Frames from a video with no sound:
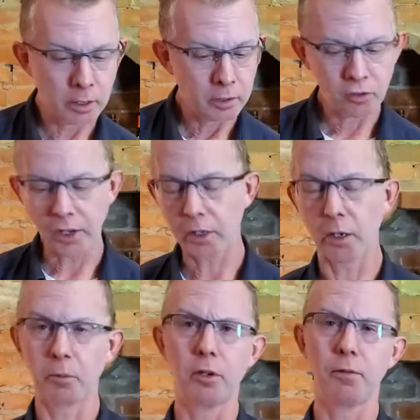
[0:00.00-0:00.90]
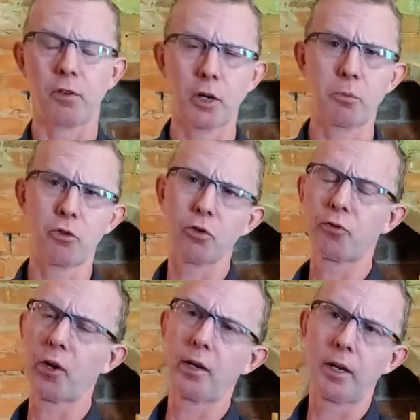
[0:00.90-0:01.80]
take it up to different temperatures,
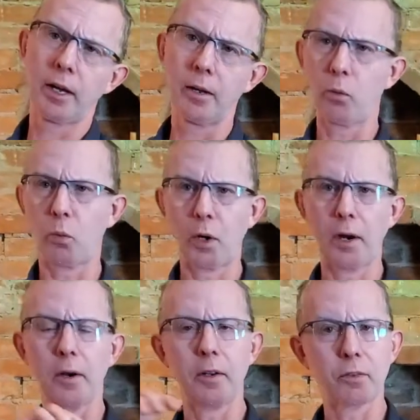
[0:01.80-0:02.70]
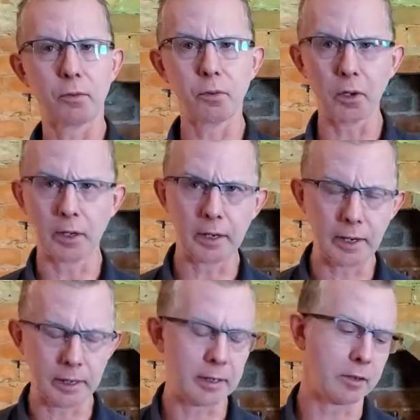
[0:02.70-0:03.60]
find out where it's really
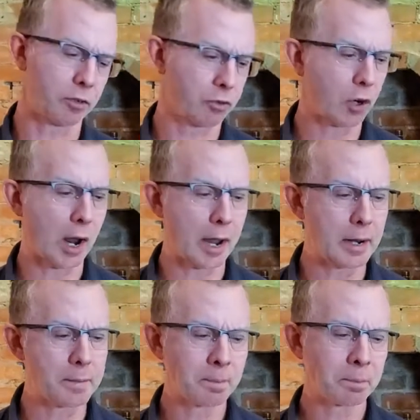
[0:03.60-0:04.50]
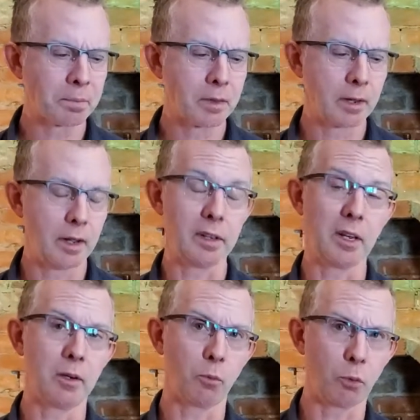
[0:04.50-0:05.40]
hitting its stride, and
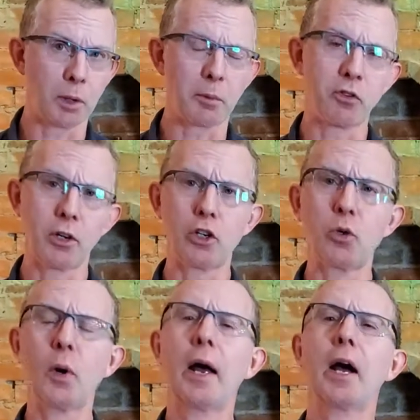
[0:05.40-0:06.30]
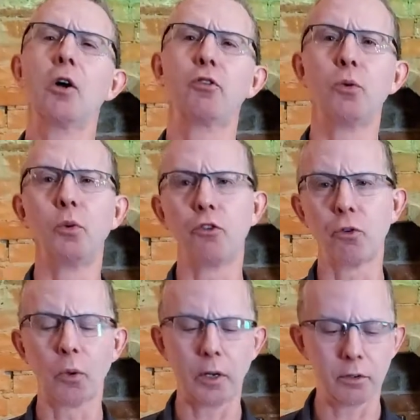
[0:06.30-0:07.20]
then we'll be able to tell you how to
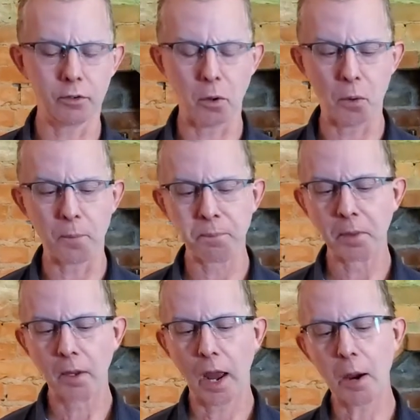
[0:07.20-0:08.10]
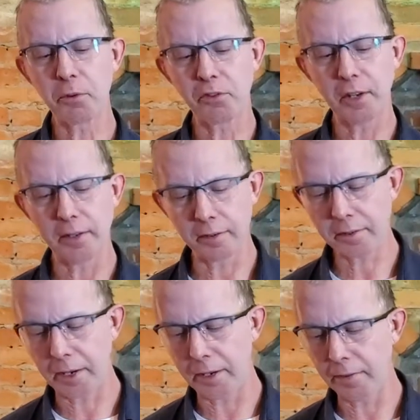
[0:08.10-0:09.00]
enjoy it. So I would say in this
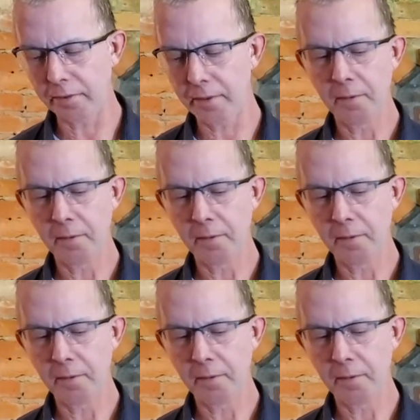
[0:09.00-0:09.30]
case,